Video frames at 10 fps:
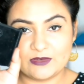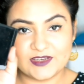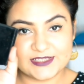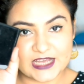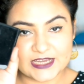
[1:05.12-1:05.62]
the
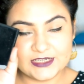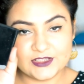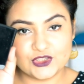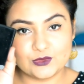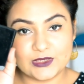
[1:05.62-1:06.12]
velvet
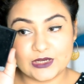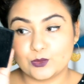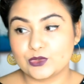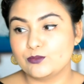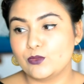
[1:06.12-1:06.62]
kind that you
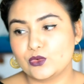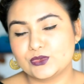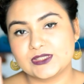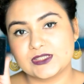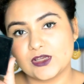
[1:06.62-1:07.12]
get with
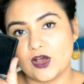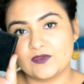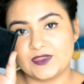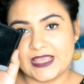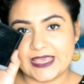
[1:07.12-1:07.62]
most
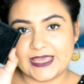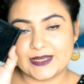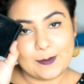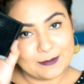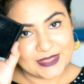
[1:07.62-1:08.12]
of
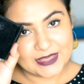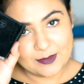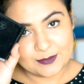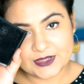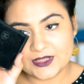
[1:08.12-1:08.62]
their
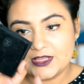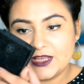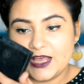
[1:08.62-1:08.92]
makeup.